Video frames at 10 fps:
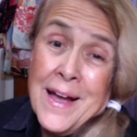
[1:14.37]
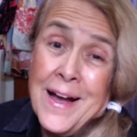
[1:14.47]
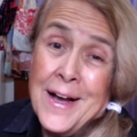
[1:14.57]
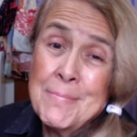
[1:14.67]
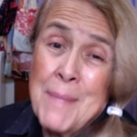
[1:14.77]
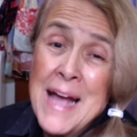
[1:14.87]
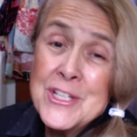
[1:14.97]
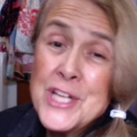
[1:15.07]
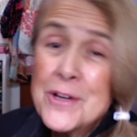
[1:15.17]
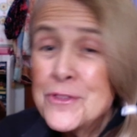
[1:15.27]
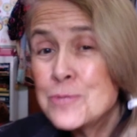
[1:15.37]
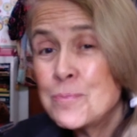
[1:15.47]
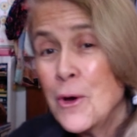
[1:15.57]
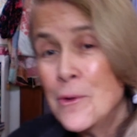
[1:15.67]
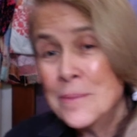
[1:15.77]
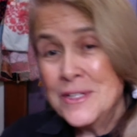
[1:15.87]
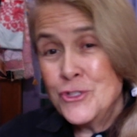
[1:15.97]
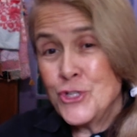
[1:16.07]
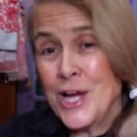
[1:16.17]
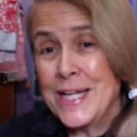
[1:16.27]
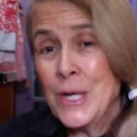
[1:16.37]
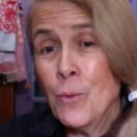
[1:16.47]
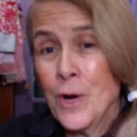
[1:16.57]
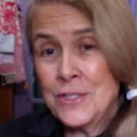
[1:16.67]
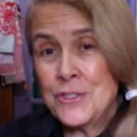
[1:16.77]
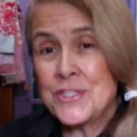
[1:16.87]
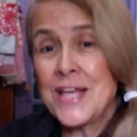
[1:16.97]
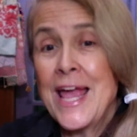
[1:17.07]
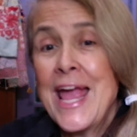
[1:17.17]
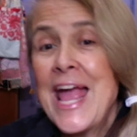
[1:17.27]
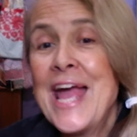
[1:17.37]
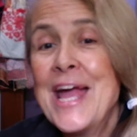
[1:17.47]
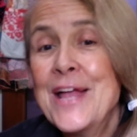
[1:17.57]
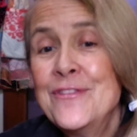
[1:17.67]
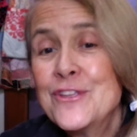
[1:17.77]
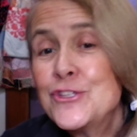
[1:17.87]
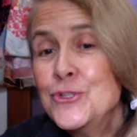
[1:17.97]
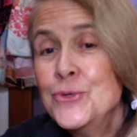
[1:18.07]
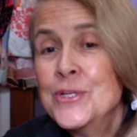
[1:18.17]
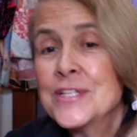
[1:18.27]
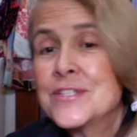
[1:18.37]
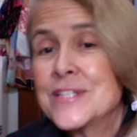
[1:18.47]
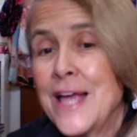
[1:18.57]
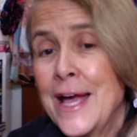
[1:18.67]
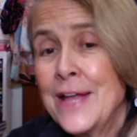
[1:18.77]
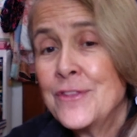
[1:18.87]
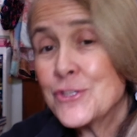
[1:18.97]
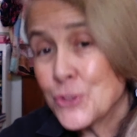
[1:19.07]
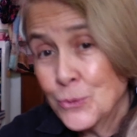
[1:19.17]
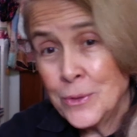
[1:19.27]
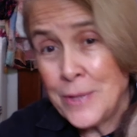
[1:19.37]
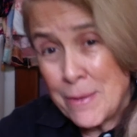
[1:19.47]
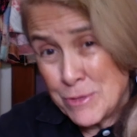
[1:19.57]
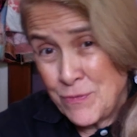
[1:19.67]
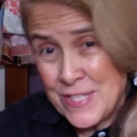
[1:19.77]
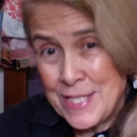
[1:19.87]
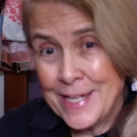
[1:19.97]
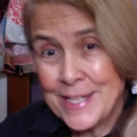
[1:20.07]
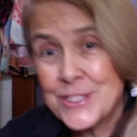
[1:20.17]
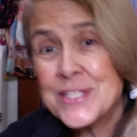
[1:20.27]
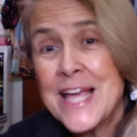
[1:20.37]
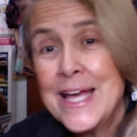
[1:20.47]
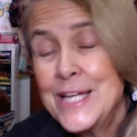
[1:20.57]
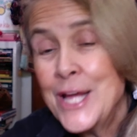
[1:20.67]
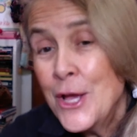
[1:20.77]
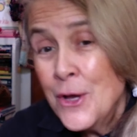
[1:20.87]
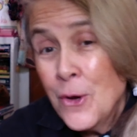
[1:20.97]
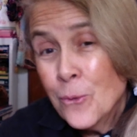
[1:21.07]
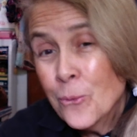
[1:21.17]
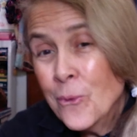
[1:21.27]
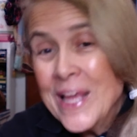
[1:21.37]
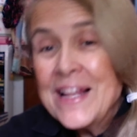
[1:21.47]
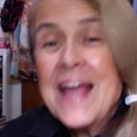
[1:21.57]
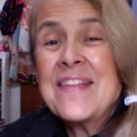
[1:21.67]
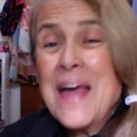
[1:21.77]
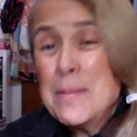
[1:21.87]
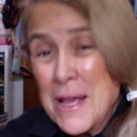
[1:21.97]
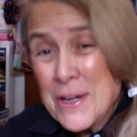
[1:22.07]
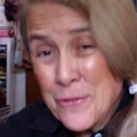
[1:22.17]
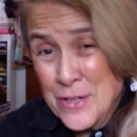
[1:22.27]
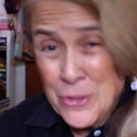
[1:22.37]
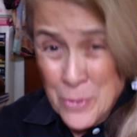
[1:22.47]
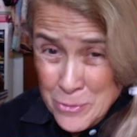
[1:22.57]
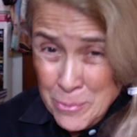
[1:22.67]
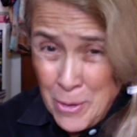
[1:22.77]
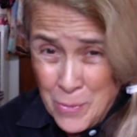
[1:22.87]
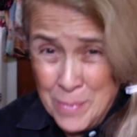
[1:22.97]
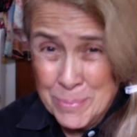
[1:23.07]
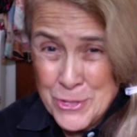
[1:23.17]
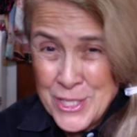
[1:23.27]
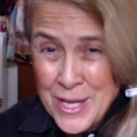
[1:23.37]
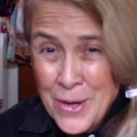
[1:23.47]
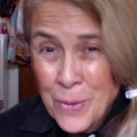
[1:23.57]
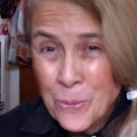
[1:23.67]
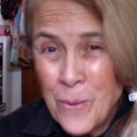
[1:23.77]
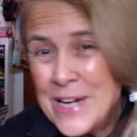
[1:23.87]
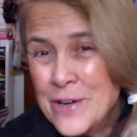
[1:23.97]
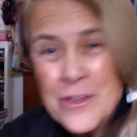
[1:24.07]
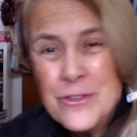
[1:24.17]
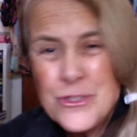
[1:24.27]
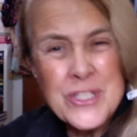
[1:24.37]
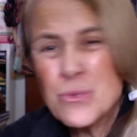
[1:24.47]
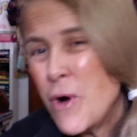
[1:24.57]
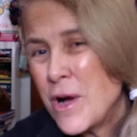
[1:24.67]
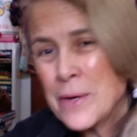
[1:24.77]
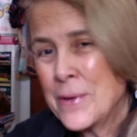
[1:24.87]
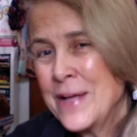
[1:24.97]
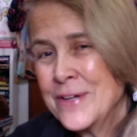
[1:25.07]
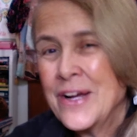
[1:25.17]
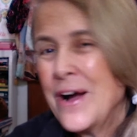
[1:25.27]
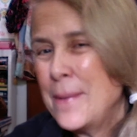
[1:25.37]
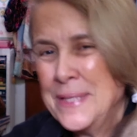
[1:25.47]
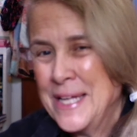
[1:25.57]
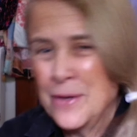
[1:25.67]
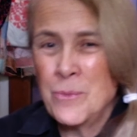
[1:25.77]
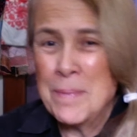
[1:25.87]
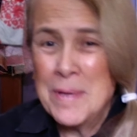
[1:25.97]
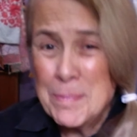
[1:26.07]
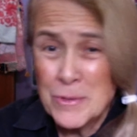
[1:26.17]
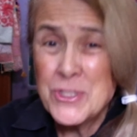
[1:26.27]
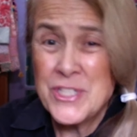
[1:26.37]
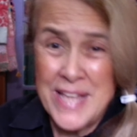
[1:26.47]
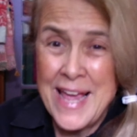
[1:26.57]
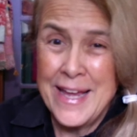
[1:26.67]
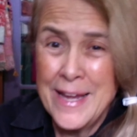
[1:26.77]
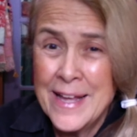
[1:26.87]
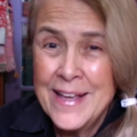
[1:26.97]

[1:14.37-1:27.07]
Um, I shared this poem in China once, and the students at the school I was visiting said, We like that better than your own poems. Why don't you just walk around and copy down what people say?